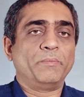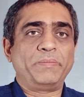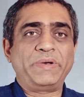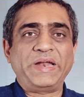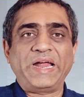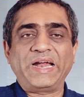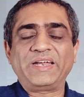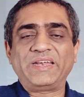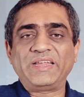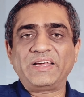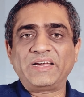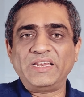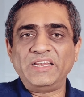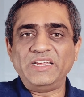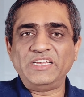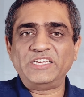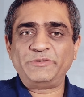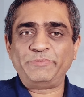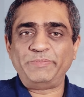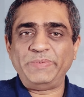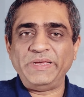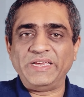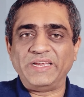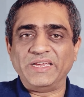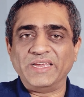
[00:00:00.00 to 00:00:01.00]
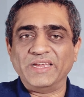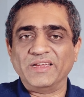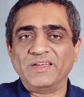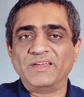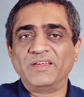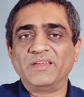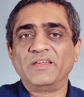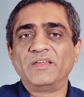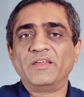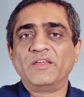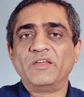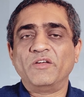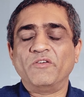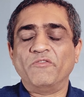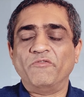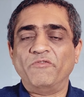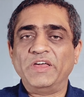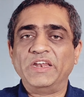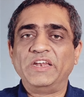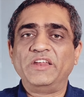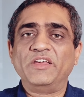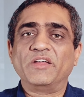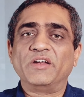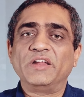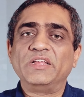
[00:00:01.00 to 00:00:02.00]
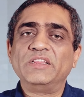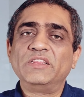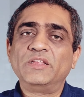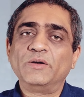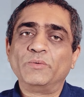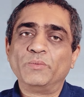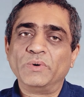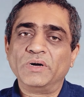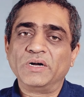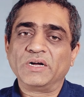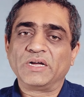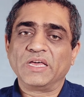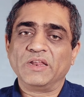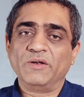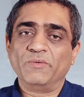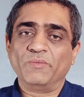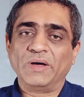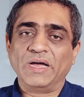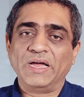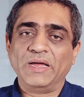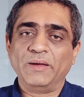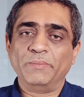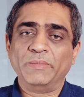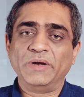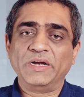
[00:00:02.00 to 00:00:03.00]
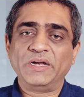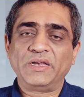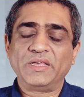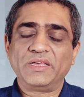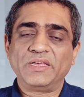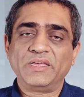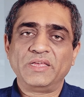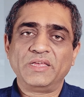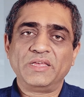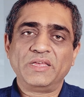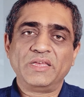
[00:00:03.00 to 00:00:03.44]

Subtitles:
Practically speaking, when you're in the work environment,